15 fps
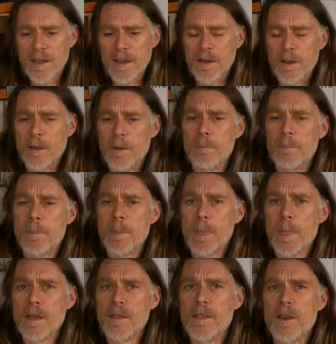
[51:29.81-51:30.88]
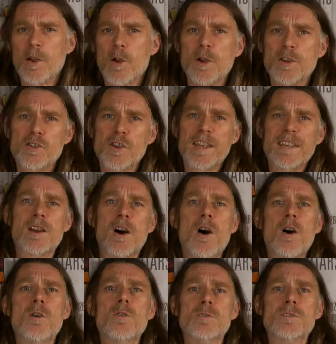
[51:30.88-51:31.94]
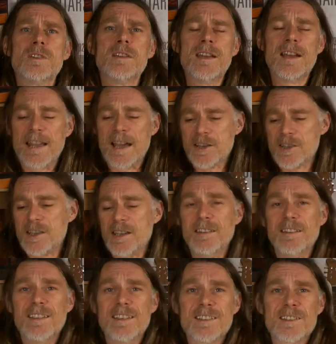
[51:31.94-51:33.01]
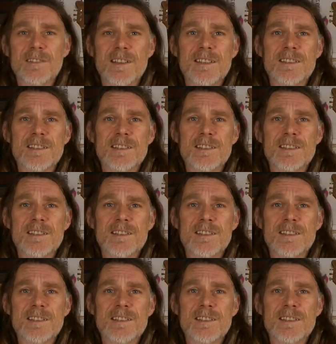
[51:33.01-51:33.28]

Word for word: they're quite tricky to hold, and it actually it's